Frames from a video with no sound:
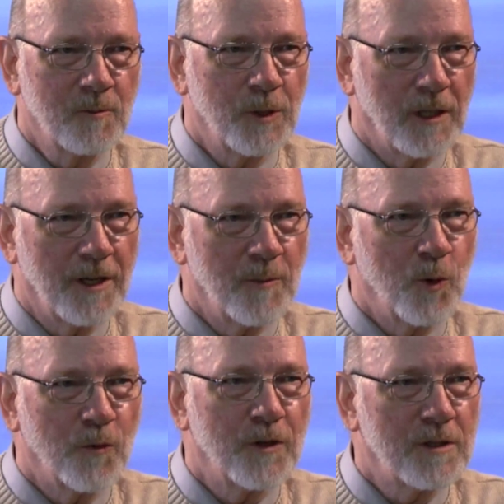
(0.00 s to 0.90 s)

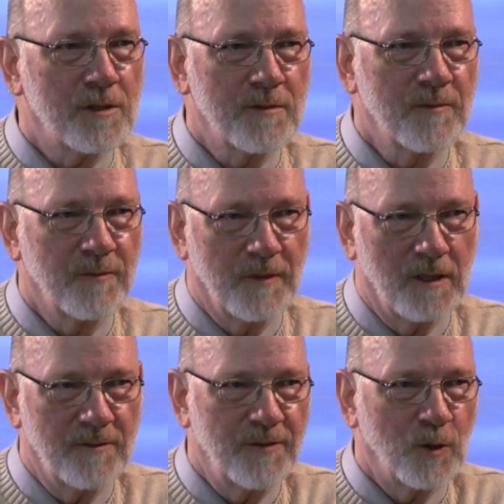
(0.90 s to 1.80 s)
relay movies,
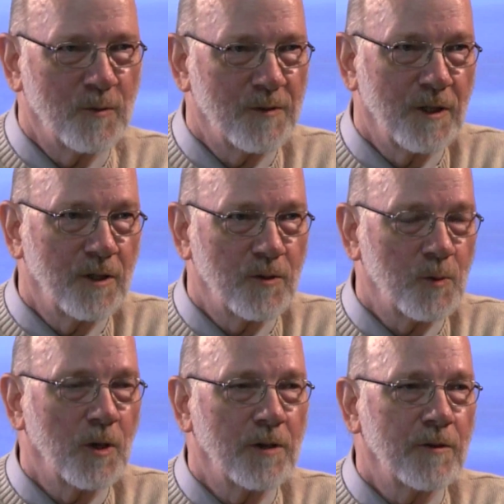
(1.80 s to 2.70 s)
films,
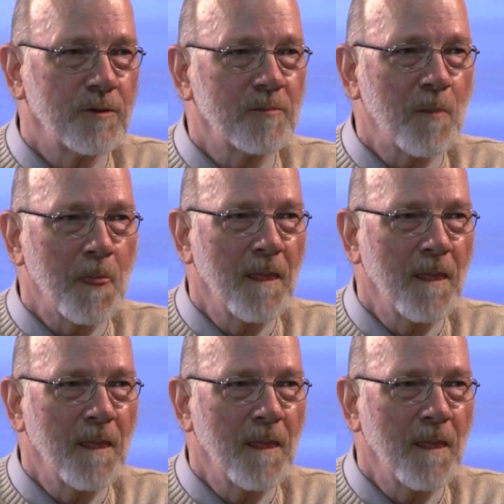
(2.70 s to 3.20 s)
videos, whatever